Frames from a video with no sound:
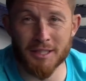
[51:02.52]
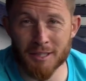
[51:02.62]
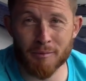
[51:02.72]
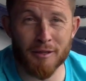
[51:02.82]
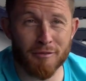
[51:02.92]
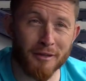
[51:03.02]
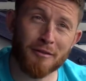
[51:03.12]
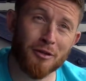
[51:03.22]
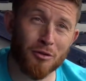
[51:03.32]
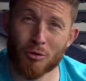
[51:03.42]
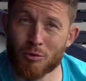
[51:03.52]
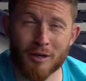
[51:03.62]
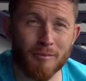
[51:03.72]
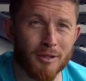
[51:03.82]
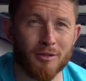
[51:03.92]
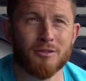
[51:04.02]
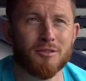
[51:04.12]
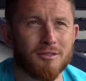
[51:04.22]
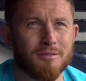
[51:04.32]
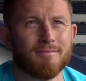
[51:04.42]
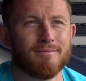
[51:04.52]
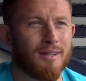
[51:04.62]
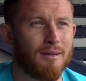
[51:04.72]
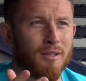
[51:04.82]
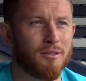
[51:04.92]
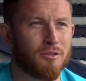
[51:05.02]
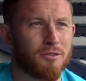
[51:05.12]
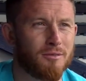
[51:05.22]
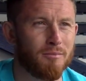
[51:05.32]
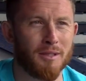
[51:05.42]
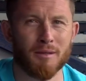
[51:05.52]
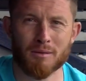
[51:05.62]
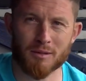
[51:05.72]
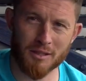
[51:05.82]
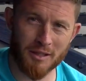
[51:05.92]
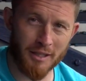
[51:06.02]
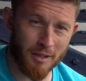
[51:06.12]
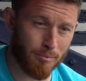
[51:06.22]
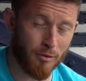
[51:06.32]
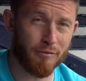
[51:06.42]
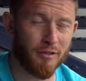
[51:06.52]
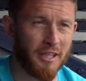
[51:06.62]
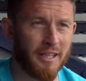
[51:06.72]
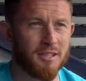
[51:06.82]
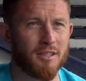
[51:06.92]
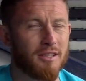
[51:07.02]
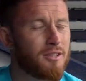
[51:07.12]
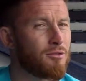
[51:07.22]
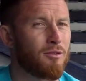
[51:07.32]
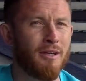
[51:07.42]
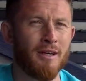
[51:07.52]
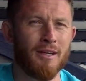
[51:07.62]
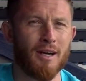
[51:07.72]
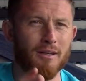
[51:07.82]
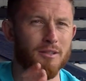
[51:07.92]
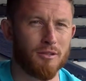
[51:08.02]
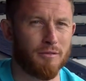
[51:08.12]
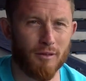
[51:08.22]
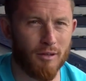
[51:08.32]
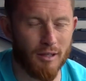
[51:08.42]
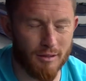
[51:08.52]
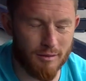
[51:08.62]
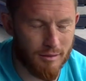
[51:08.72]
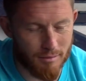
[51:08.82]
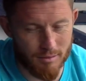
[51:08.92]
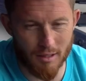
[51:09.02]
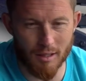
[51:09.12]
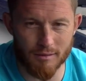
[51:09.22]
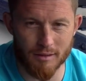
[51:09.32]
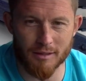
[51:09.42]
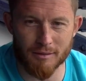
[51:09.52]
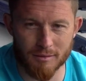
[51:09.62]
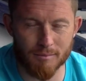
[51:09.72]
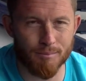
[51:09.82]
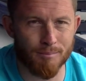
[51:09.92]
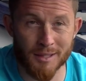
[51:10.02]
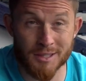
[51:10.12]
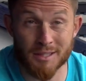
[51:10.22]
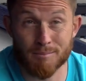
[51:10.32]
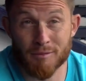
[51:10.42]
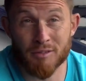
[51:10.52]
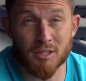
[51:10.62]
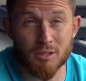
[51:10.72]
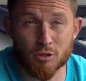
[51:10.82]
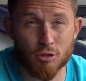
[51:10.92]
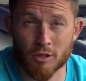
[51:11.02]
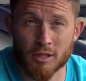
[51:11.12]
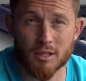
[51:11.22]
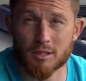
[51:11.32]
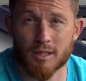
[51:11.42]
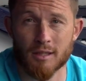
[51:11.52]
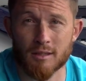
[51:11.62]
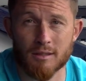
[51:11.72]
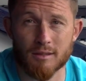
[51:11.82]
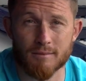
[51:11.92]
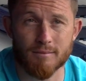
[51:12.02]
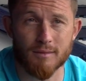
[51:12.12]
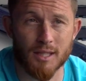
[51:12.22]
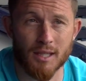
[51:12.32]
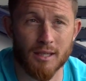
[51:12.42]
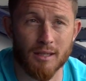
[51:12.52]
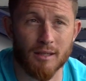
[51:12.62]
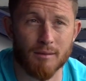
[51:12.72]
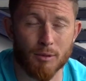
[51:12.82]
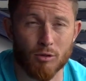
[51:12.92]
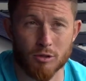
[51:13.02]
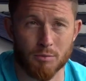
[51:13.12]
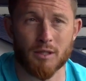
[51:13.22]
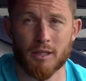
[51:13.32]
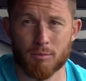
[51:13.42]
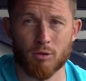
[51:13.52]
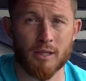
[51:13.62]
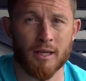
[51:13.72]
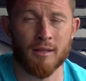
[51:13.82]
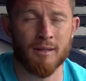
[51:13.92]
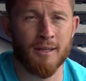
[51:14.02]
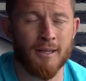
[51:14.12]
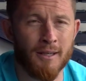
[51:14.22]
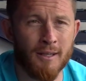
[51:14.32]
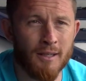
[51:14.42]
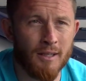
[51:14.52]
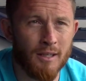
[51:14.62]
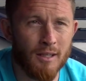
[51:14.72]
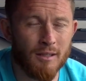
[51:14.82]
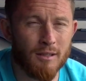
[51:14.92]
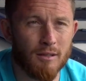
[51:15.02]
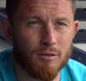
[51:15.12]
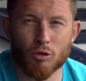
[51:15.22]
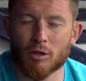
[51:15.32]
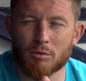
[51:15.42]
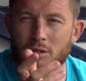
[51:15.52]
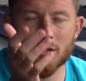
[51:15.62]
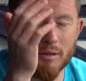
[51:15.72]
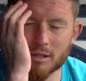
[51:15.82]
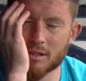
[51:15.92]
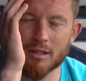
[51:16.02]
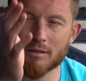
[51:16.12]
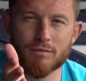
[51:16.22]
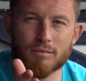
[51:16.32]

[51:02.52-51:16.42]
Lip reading: to the wife, I never told her, because that would have just, with our container booked for yesterday, so I had to just flung it. I was like, right, my visa just couldn't get extended because we were able to get in. Sorry, what was your question there?